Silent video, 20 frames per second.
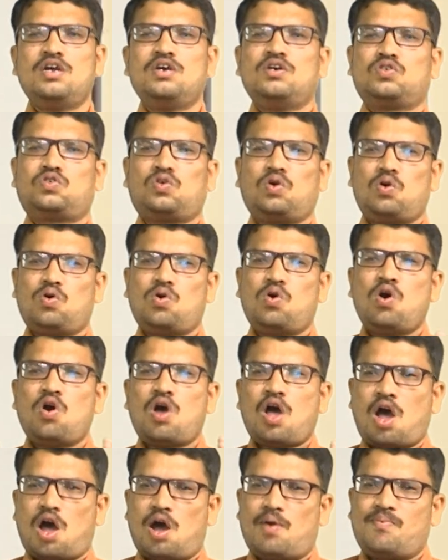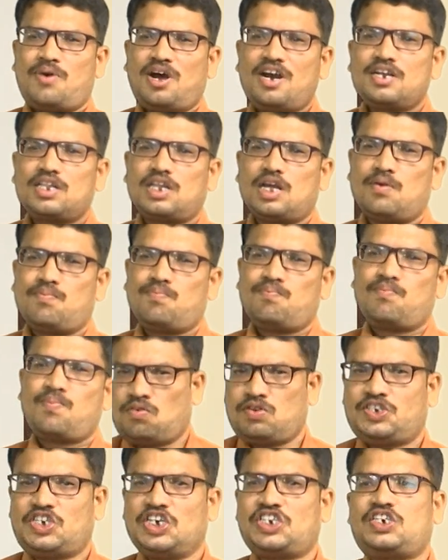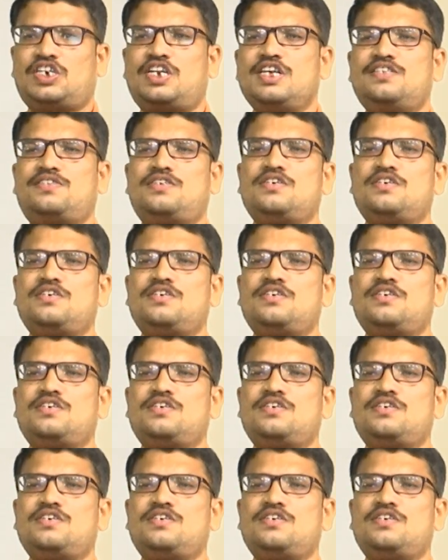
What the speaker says: So, among them, justice